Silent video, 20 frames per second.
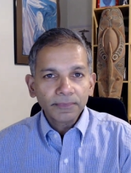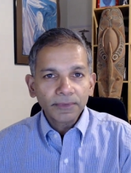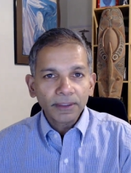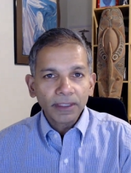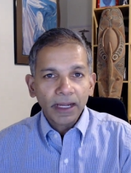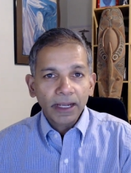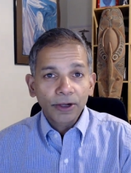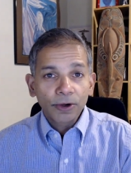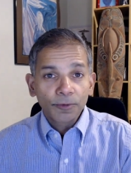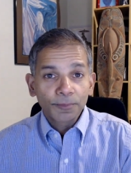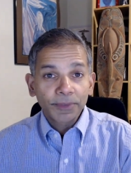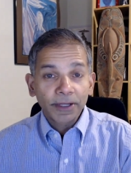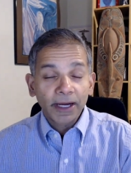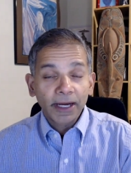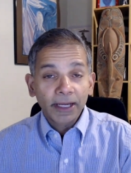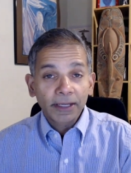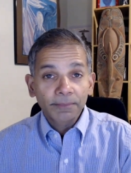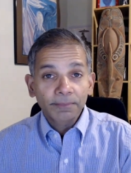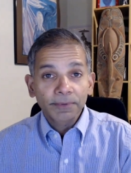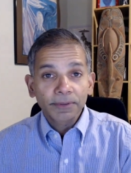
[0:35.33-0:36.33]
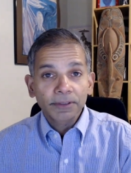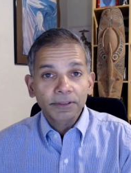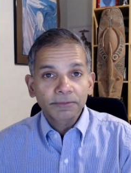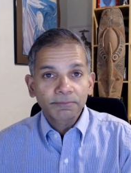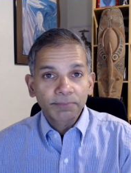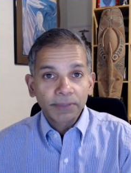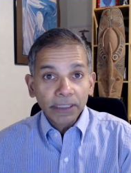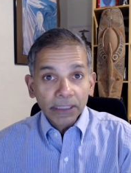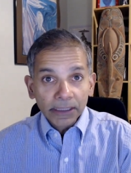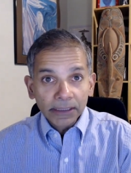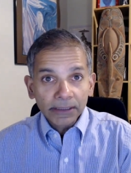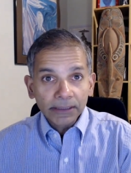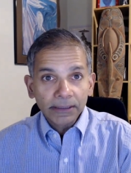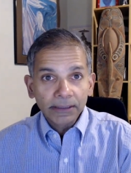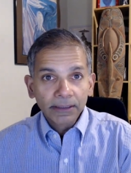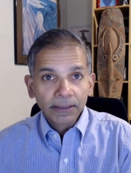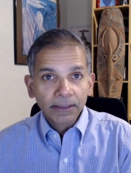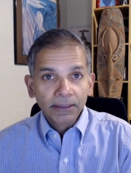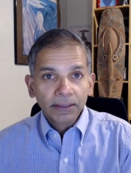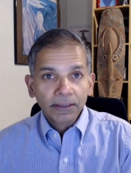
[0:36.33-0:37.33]
I hope the hype is peaked
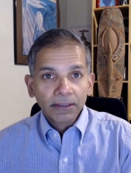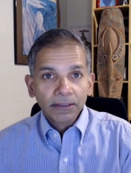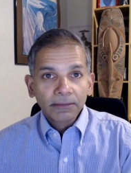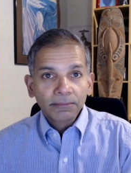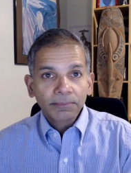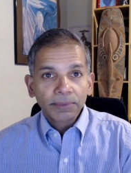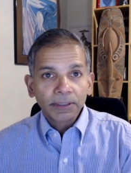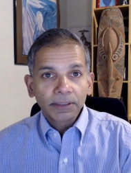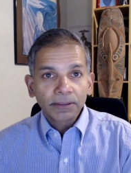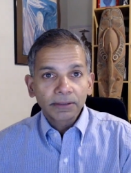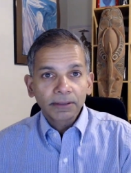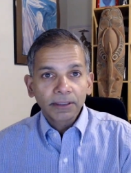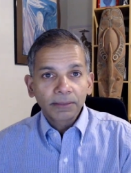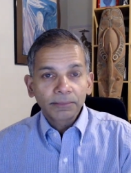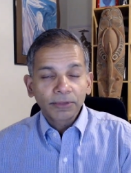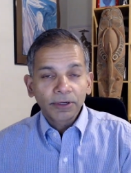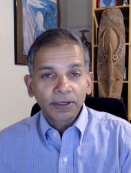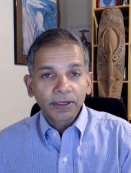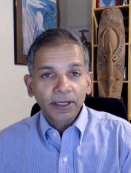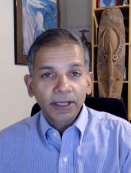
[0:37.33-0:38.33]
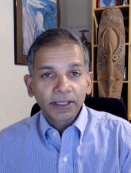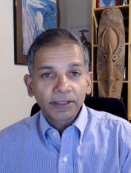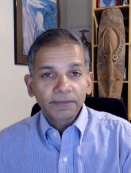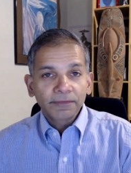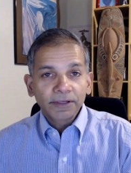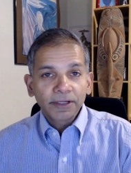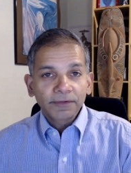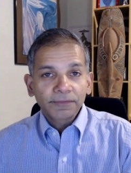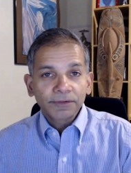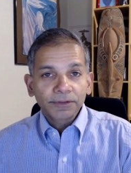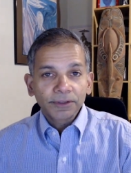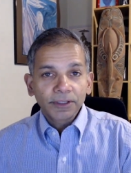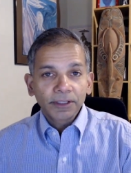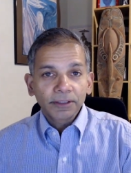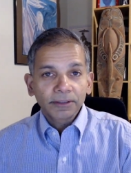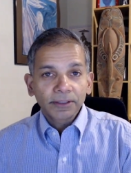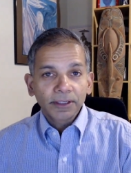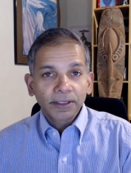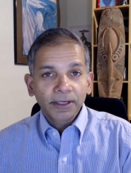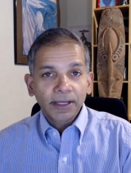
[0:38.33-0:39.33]
but I'm not naive enough to
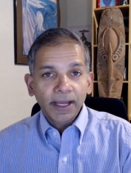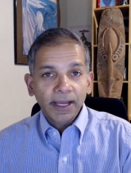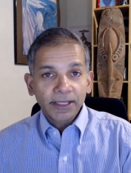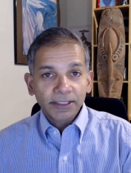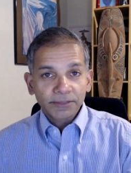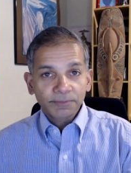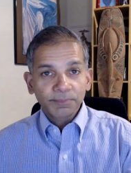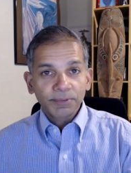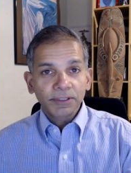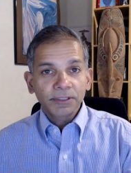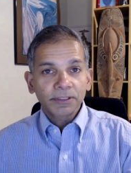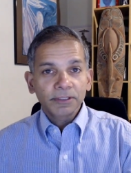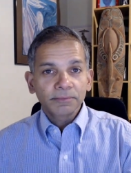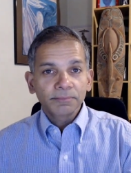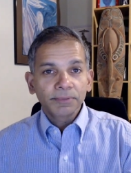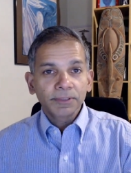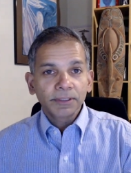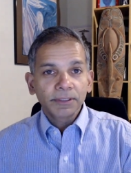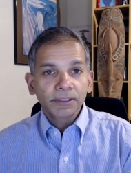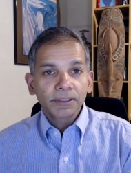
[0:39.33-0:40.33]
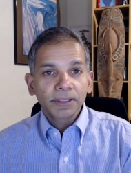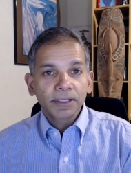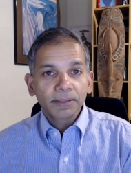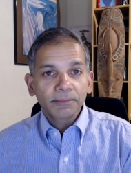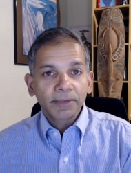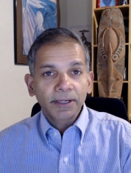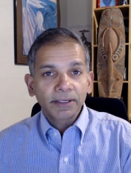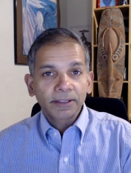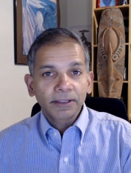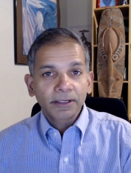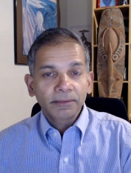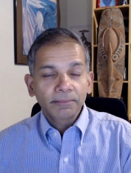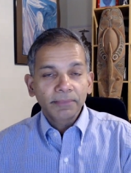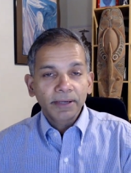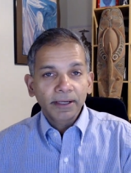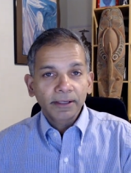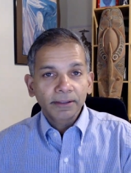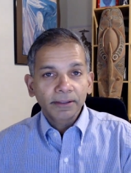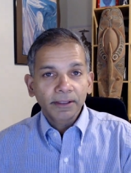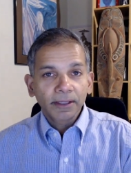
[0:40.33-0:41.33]
think that it has peaked completely and it might come
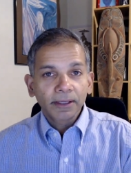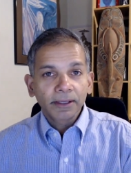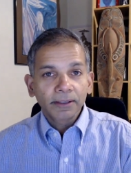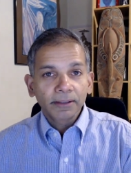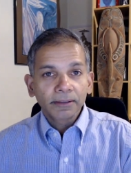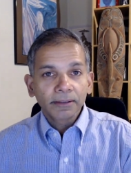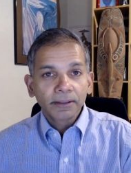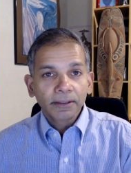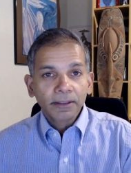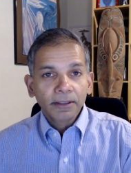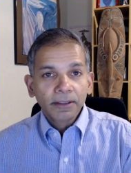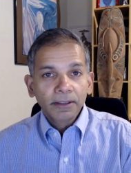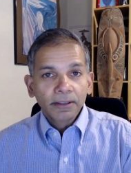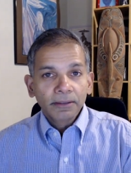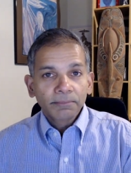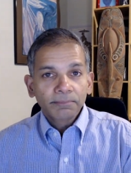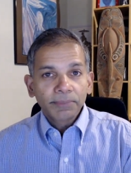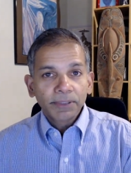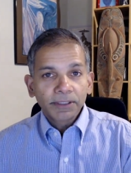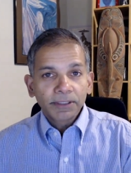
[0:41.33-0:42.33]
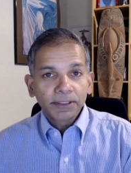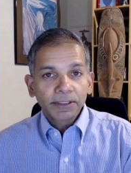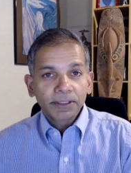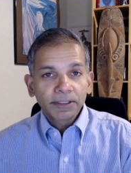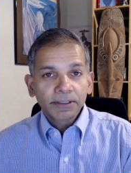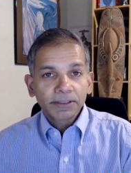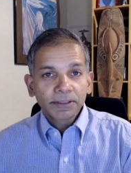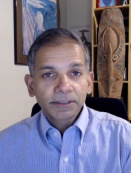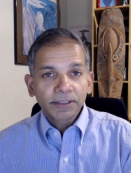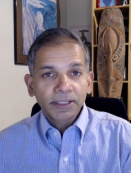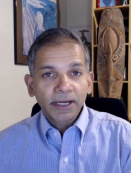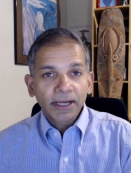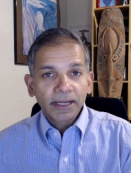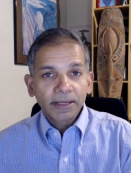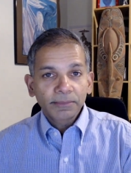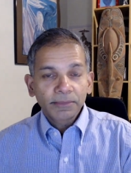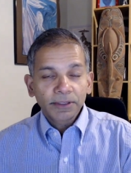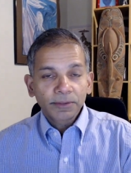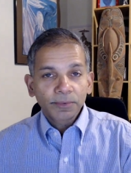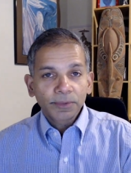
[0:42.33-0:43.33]
back again. But it is
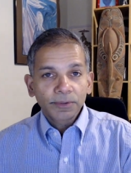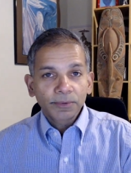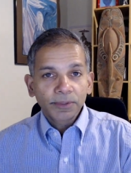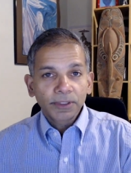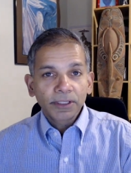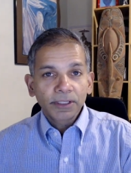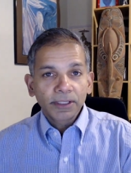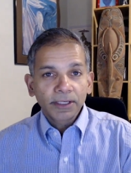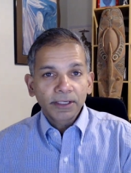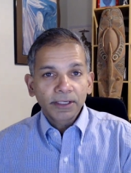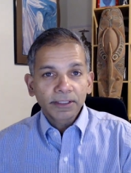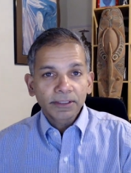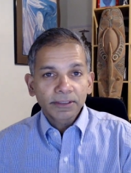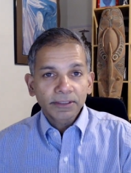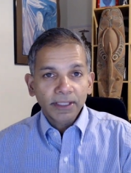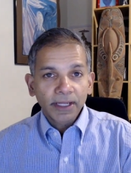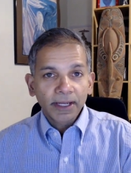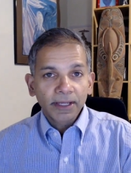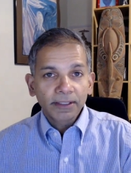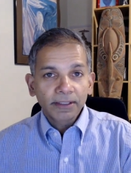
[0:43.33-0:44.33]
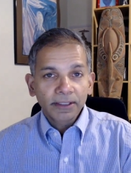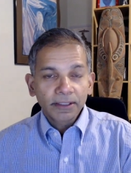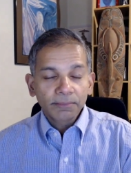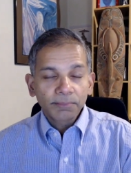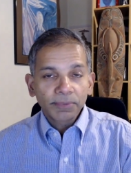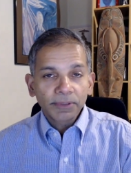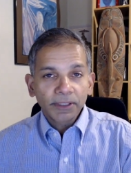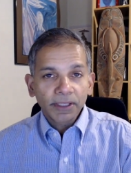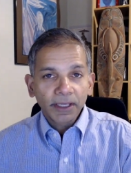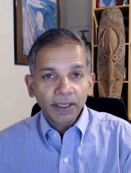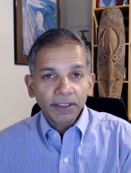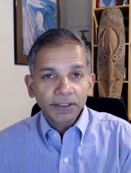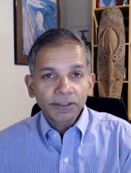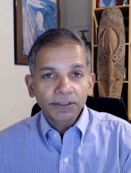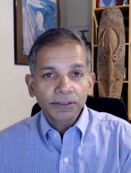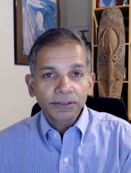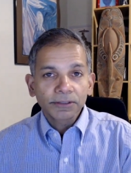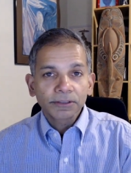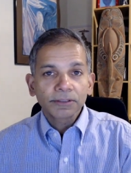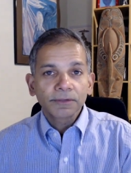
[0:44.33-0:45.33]
time that we really understand the
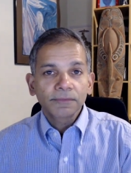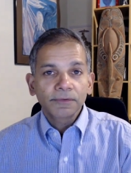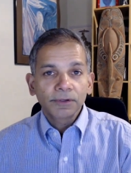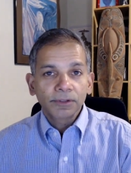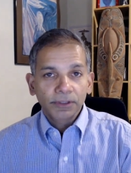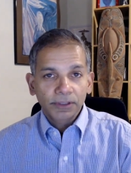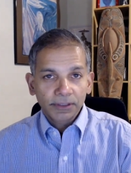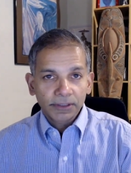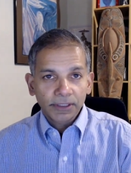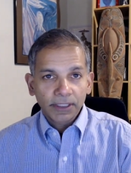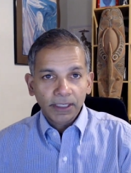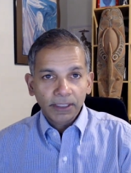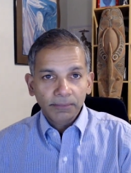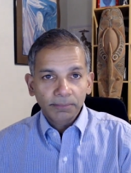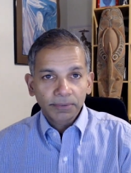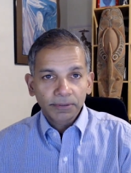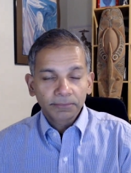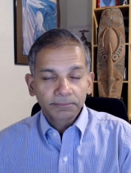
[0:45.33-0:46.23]
implications of all this hype.